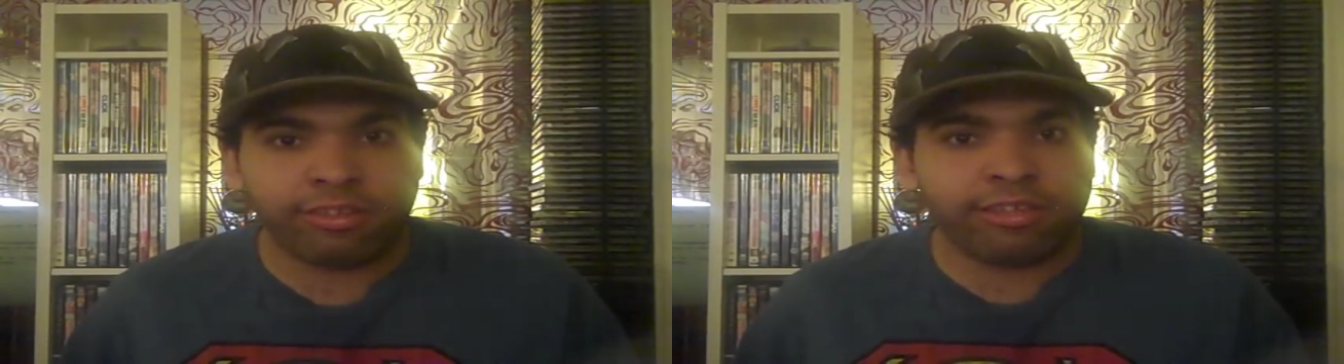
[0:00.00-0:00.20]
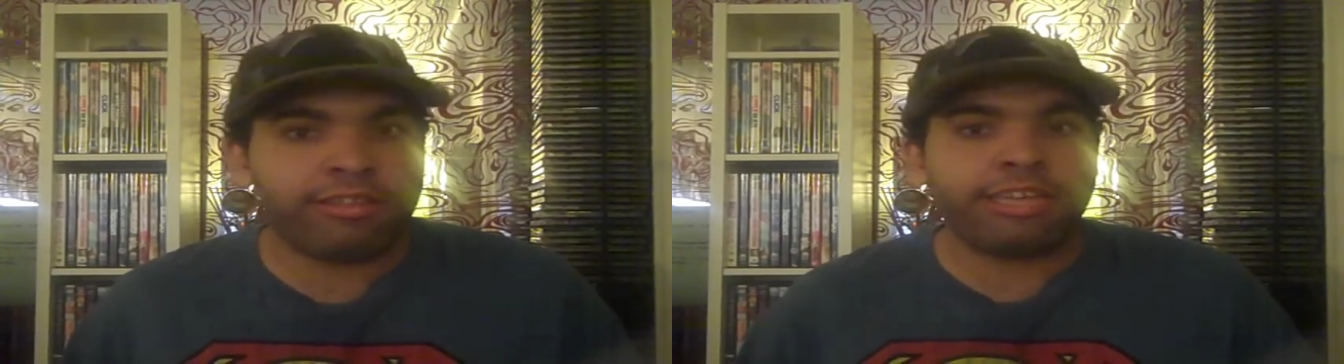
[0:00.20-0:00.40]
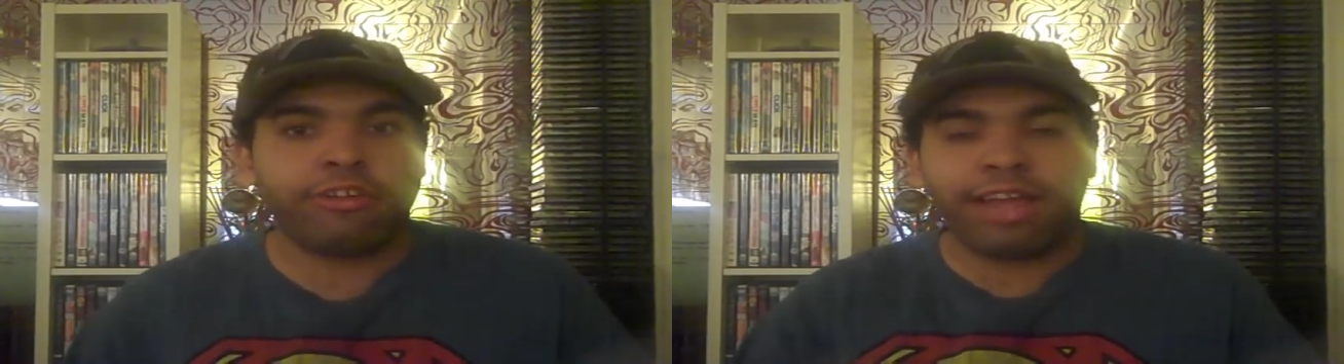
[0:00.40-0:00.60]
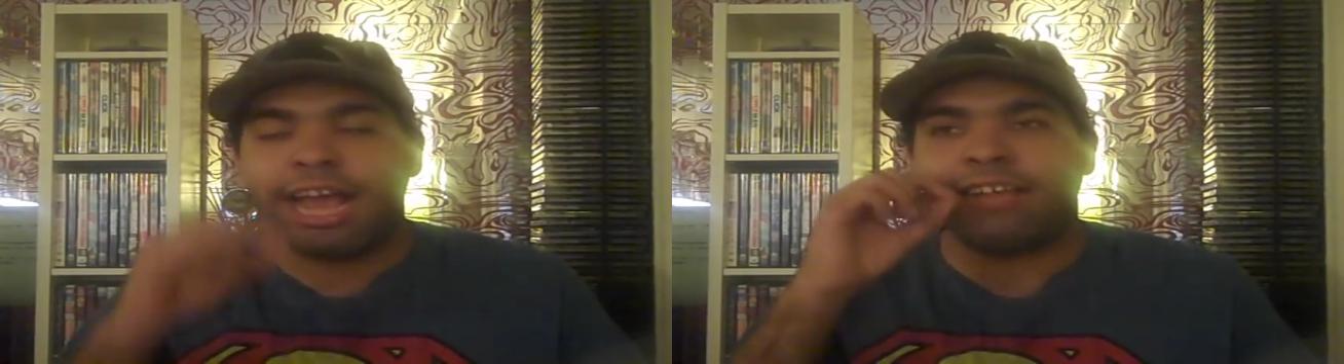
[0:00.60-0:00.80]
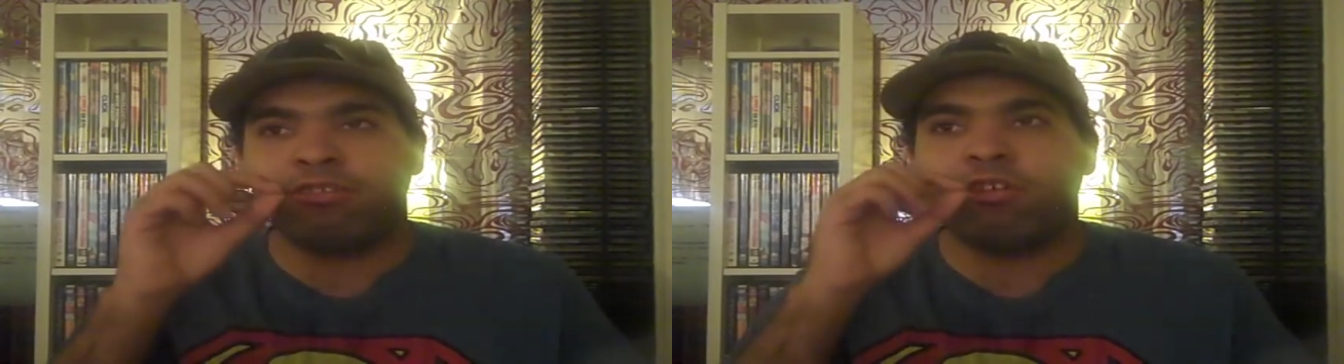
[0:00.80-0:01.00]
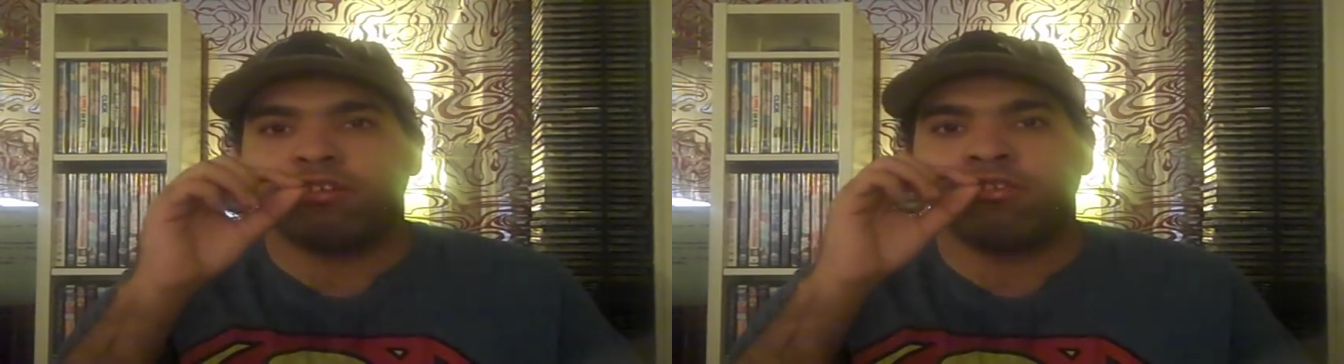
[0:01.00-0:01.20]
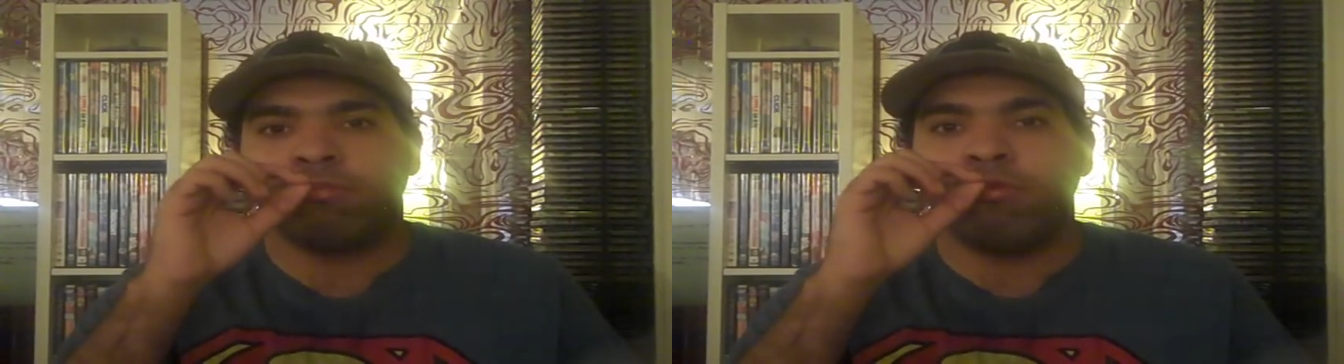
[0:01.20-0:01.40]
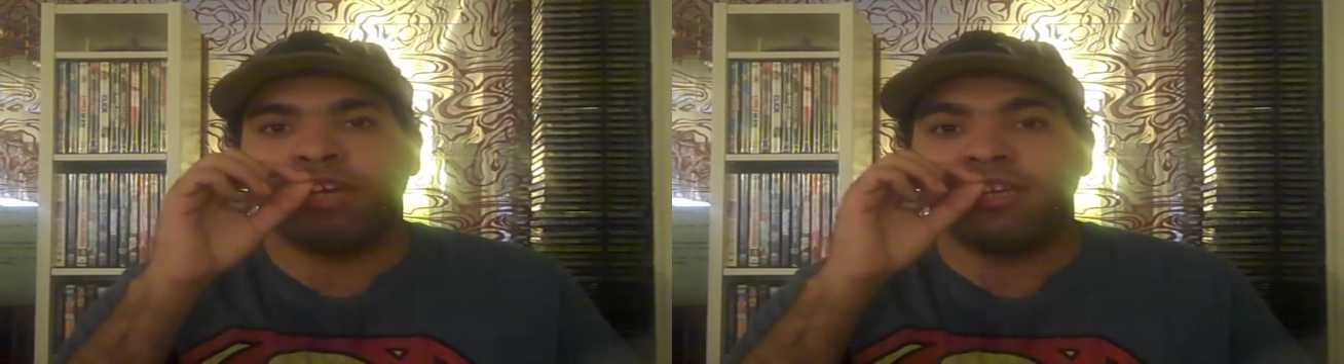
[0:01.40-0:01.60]
It's like your ass started
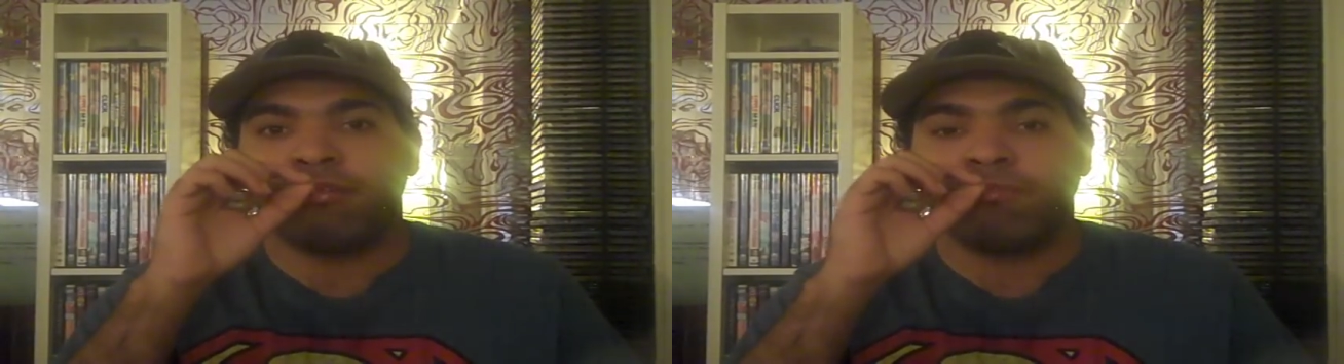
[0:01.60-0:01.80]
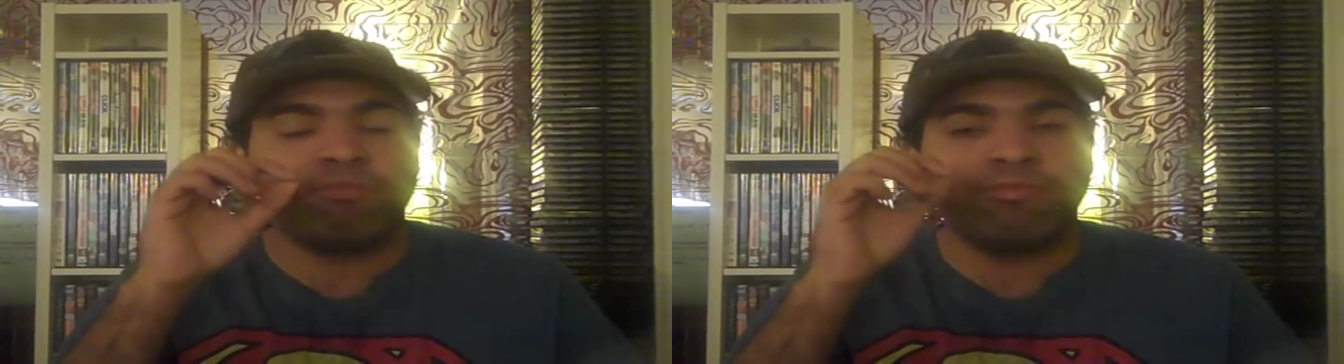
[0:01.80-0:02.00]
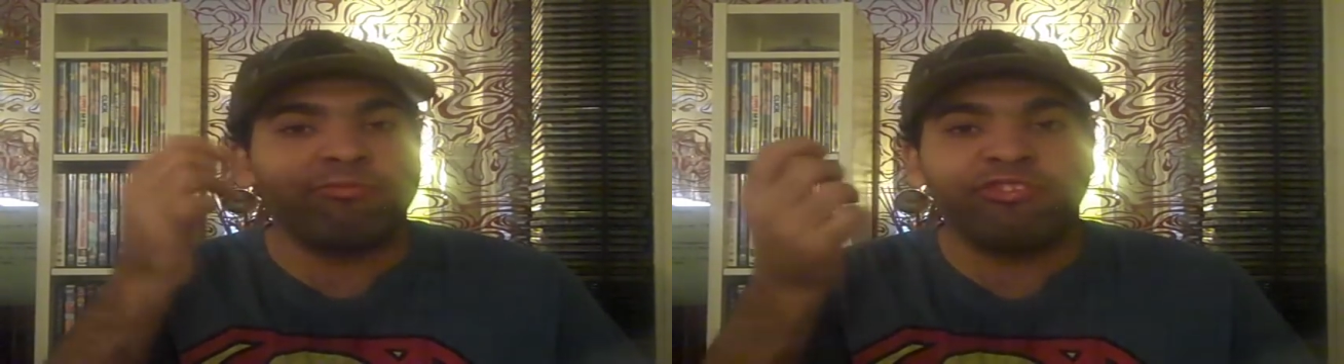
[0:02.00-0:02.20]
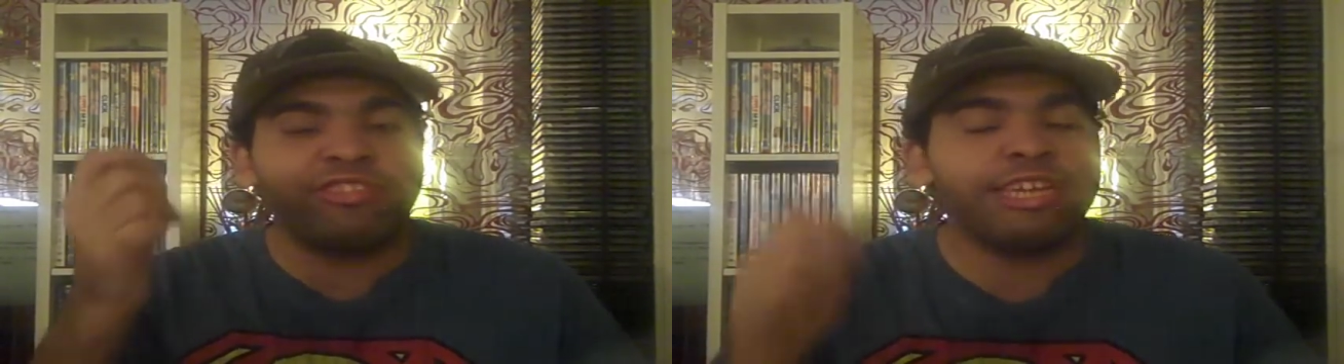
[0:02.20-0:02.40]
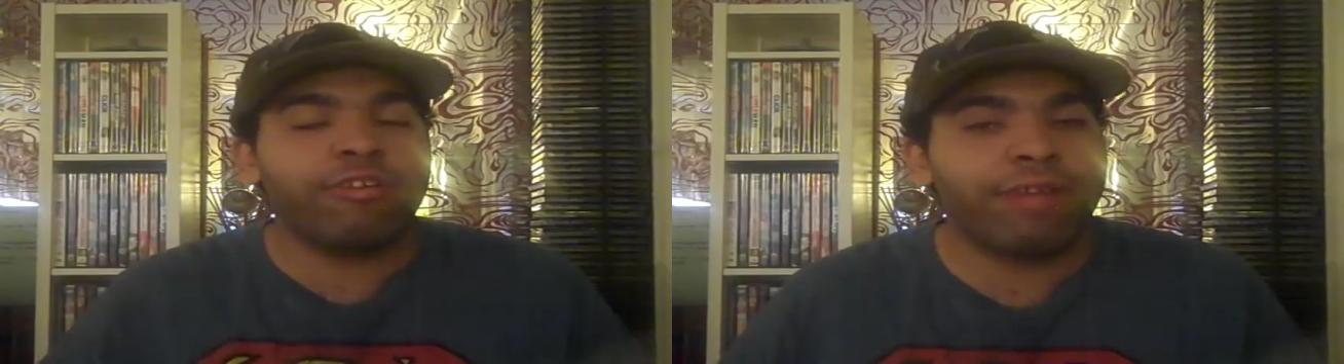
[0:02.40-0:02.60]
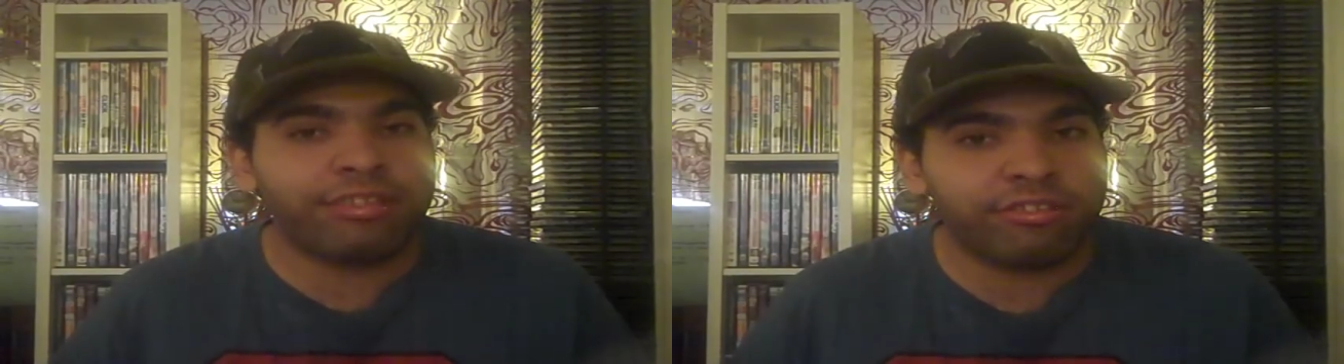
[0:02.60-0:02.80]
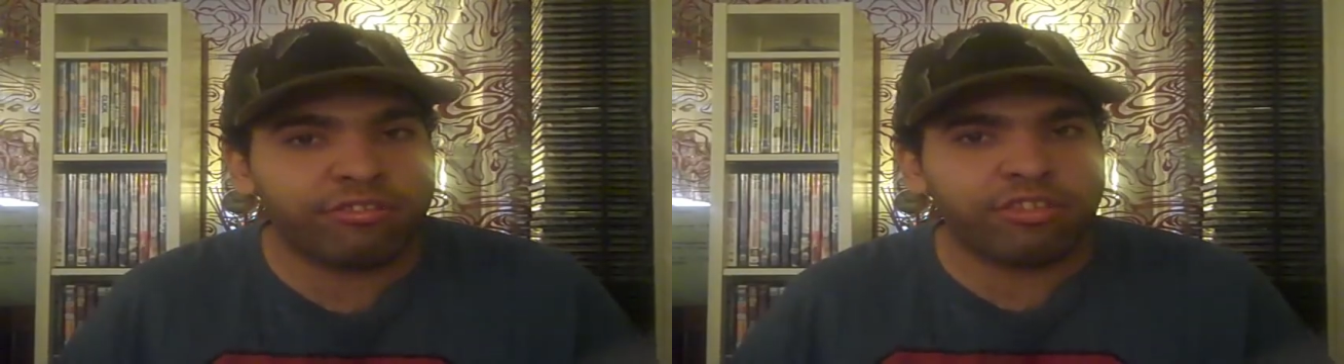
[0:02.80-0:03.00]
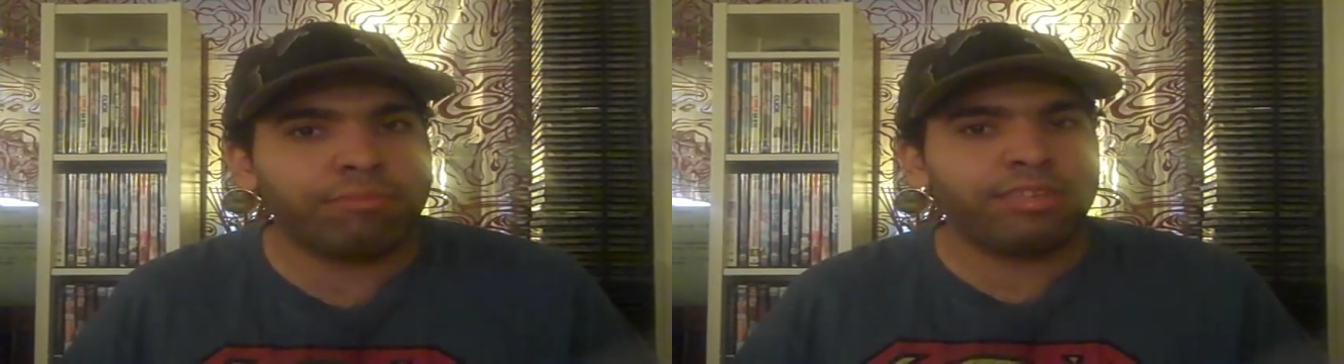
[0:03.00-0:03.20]
smoking cigarettes and
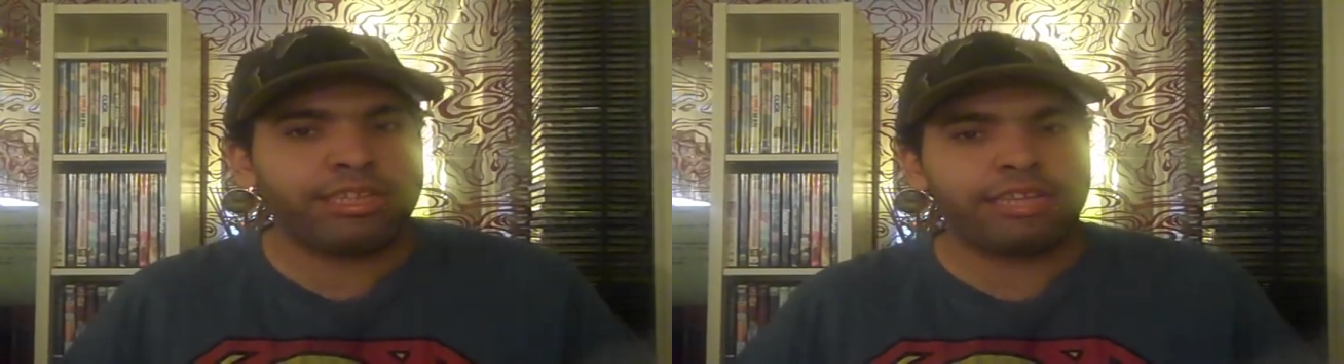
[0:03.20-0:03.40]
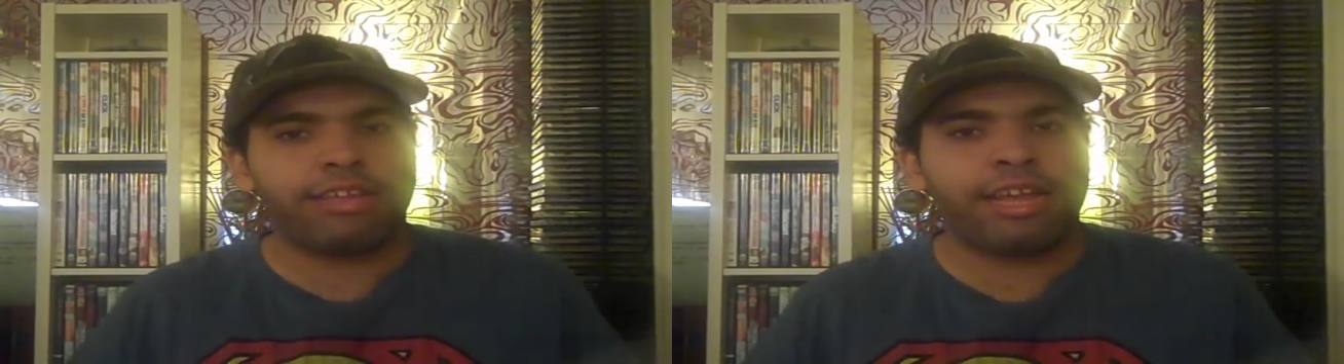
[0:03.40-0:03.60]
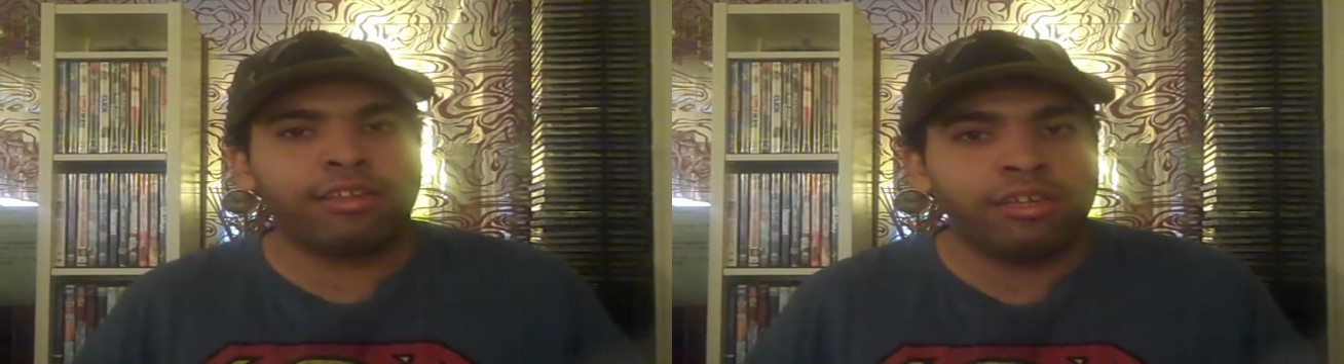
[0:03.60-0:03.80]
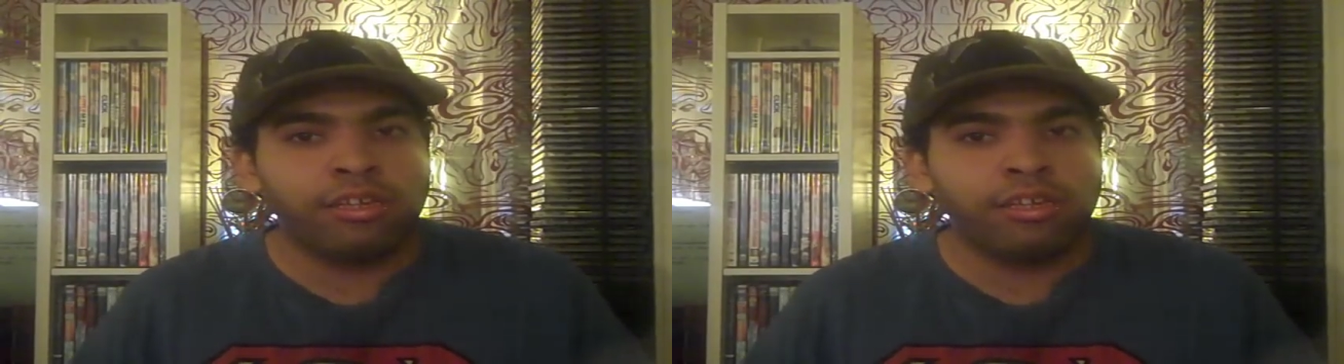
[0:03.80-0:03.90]
something like that.